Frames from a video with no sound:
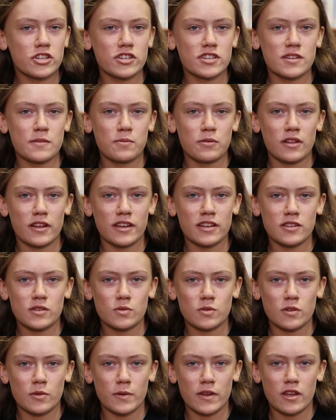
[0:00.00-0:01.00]
just a place
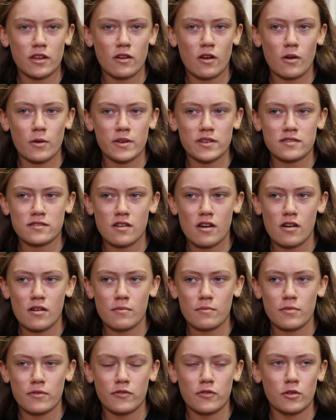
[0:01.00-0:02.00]
where we can always
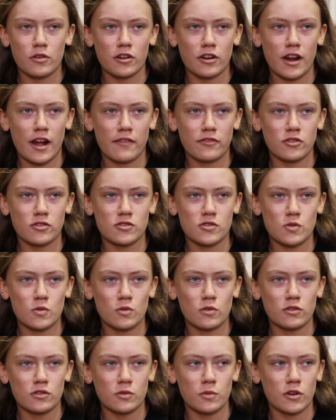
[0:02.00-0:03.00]
come before or after
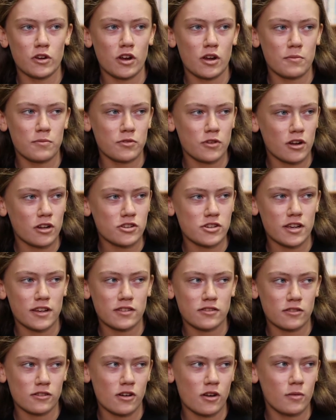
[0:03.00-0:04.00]
school to work on
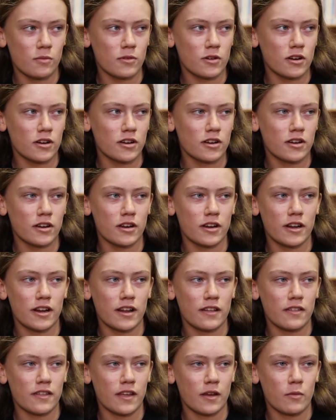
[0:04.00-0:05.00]
projects or homework or
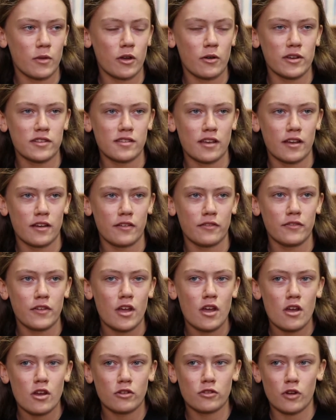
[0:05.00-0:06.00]
anything. We always have
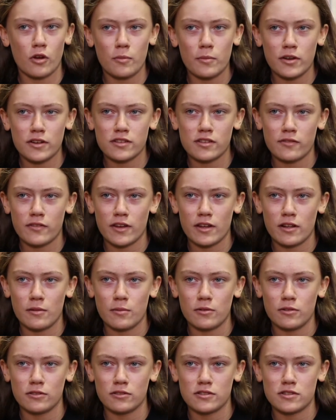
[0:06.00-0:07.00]
Chromebooks
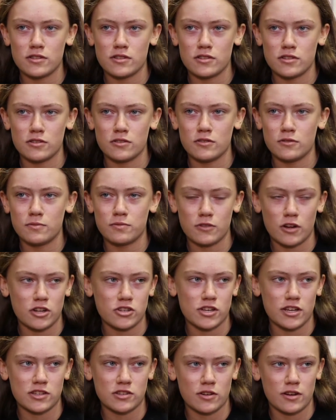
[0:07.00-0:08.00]
available to do
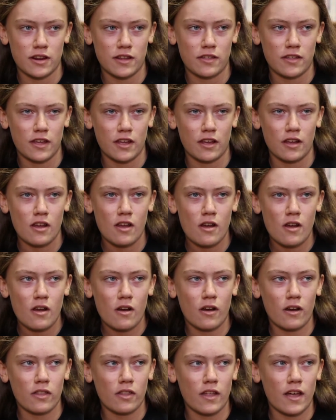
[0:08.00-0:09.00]
projects or anything
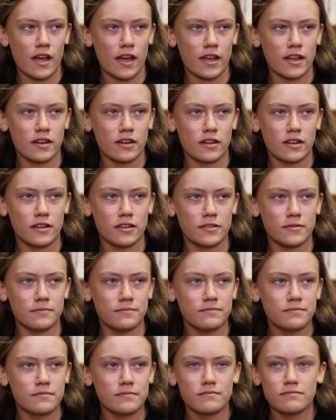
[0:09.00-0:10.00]
online.
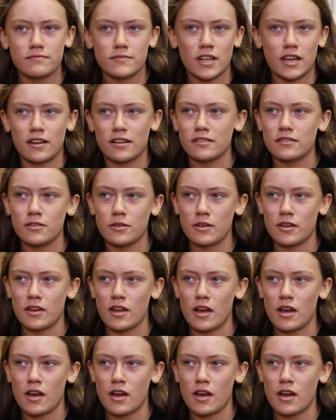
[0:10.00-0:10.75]
Um, yeah, you can